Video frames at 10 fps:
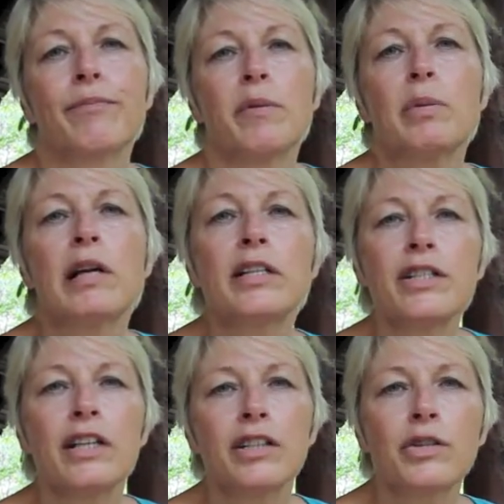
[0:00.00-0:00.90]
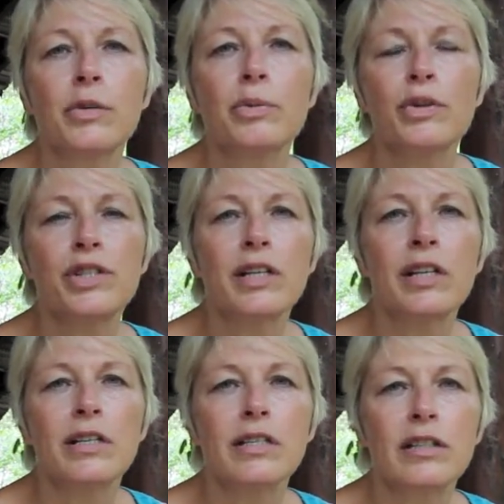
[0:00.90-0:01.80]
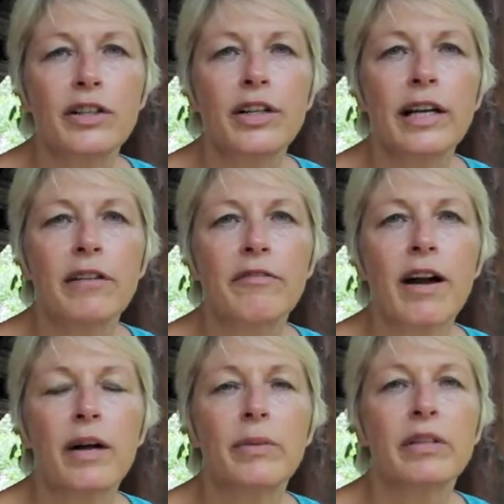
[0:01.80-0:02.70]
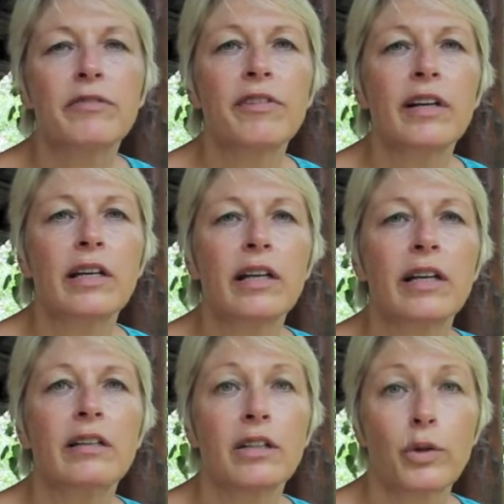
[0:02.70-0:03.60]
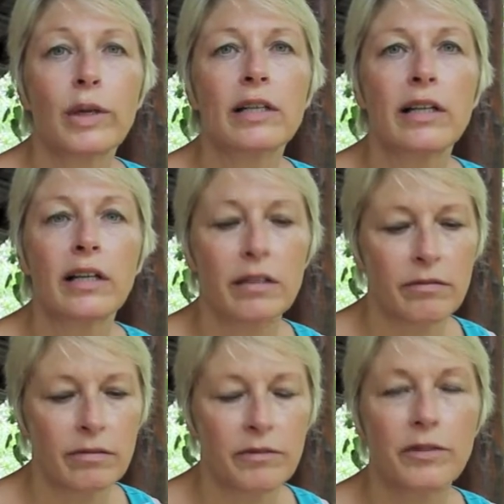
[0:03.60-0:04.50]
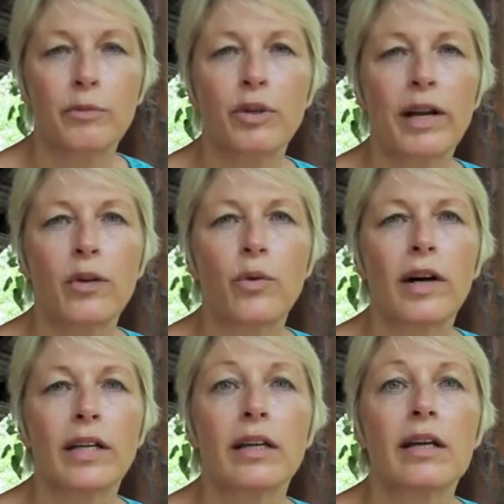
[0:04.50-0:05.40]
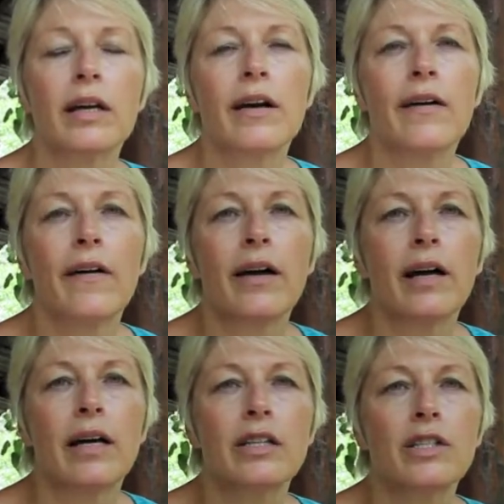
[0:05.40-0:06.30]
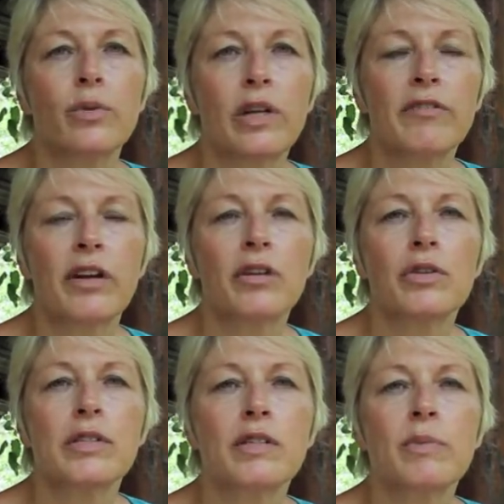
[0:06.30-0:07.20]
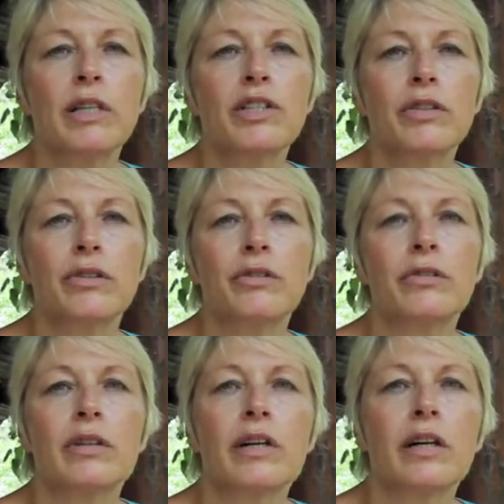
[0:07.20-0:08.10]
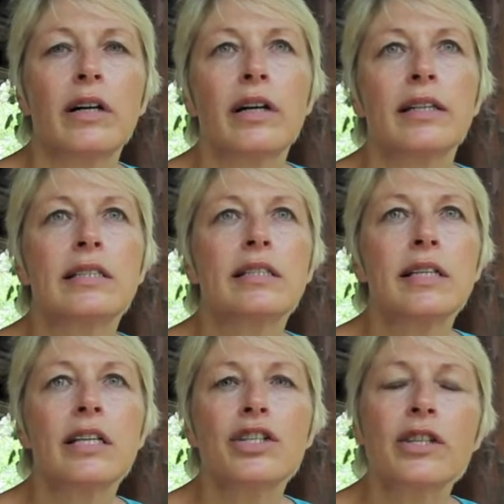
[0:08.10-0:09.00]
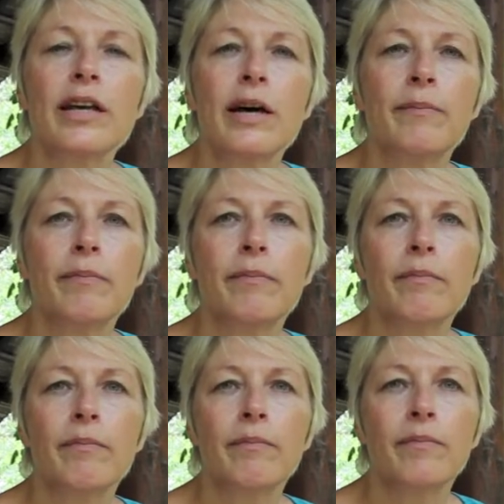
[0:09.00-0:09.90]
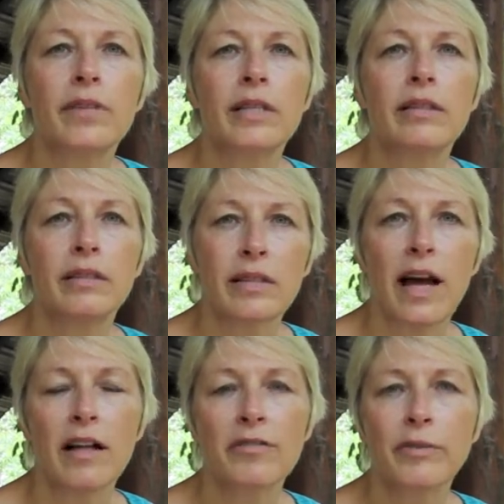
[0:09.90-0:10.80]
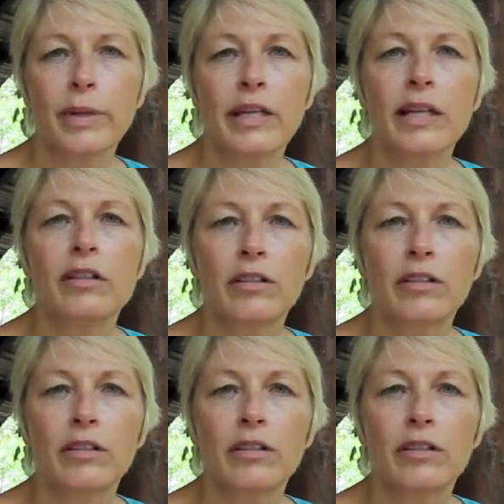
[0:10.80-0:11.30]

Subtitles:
plunged into a Portuguese learning environment fairly quickly from grade 1. And so one of our goals has been to teach them the alphabet in their